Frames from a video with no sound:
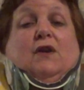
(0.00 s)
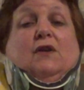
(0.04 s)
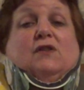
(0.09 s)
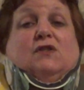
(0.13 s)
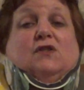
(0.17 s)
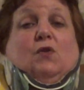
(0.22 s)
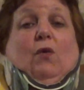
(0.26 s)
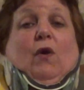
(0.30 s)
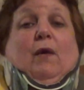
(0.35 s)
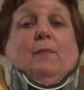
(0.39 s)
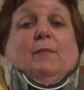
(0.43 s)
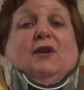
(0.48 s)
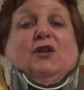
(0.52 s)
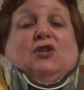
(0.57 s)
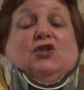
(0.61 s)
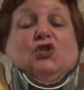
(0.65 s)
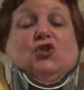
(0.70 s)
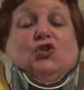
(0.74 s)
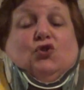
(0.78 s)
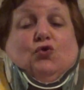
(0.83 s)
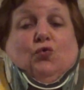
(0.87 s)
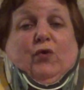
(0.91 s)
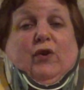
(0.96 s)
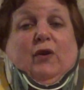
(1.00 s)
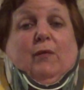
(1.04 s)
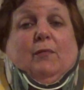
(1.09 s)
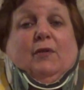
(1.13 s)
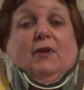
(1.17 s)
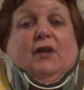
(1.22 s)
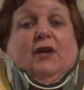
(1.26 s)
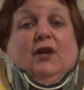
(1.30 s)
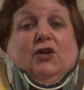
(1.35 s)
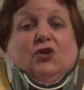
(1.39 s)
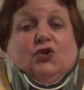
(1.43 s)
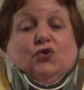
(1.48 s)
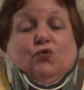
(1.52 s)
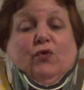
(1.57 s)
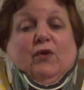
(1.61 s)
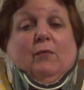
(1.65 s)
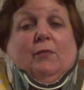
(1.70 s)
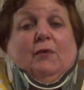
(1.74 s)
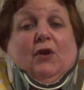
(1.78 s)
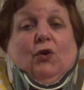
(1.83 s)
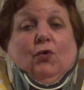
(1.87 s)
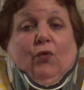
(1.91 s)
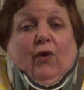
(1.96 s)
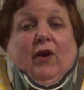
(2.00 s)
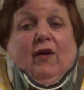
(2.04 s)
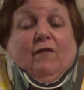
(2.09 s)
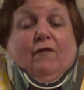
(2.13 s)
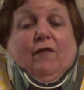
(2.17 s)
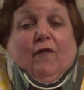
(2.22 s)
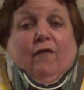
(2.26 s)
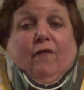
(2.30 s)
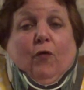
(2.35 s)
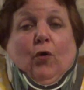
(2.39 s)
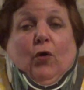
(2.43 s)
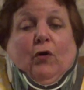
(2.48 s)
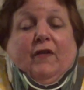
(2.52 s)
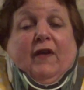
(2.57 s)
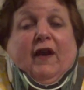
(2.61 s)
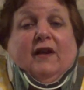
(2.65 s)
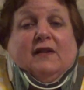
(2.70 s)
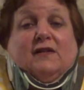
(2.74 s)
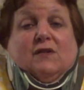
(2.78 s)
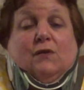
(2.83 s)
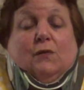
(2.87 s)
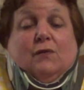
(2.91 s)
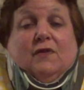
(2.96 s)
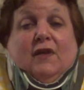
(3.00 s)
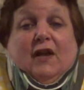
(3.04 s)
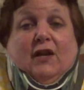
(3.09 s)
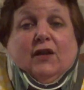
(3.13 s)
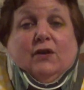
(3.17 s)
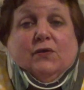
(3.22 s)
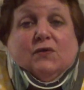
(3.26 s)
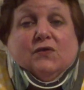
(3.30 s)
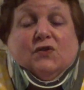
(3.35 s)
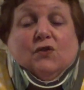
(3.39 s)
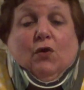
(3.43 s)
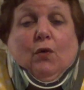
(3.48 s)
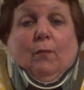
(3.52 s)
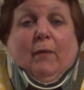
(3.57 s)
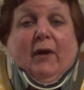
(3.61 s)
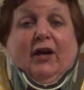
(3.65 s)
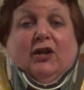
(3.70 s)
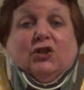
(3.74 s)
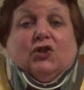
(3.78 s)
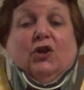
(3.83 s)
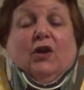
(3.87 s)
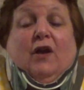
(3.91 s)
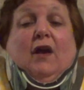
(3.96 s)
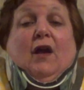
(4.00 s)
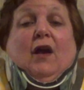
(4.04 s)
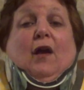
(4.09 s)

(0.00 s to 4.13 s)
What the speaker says: So I'm extremely, extremely grateful for that, so thank you so much.